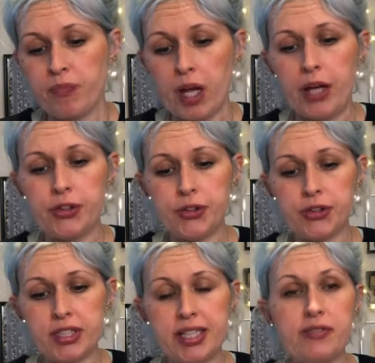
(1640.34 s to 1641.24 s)
and you're not
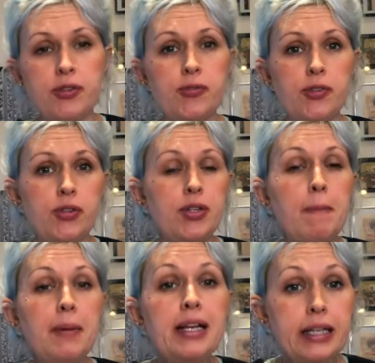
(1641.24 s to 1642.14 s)
just here for the food, then
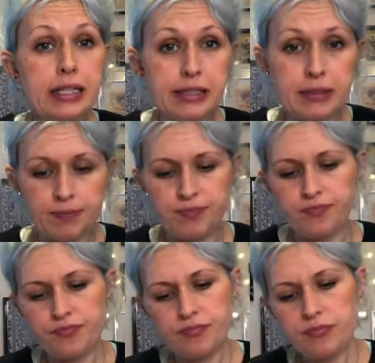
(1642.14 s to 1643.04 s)
please
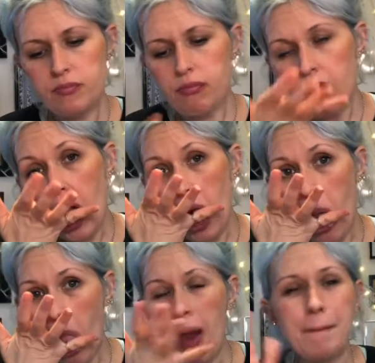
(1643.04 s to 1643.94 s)

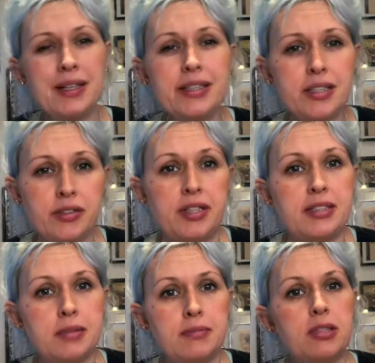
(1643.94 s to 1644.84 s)
donate
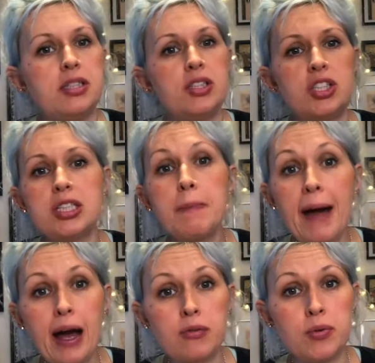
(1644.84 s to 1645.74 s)
some money. Just
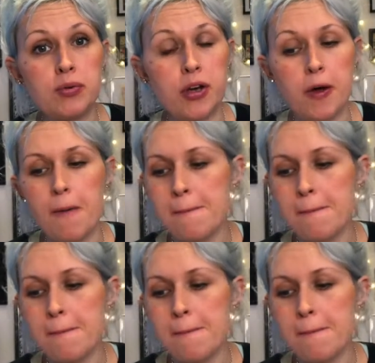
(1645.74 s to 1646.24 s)
£1 will do.